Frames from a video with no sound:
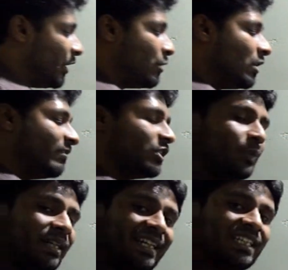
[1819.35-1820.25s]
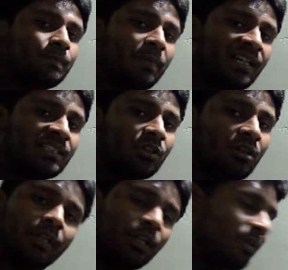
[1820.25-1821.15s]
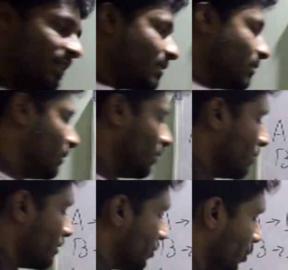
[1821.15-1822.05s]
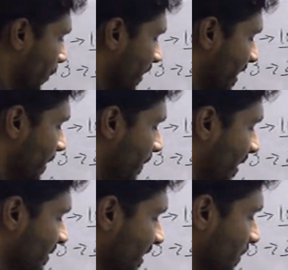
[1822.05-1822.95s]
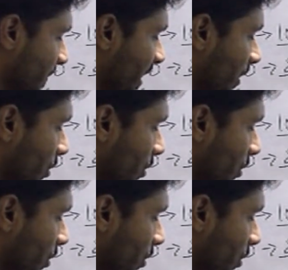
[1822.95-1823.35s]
unit of this 20 is parts or units. So 20 parts is my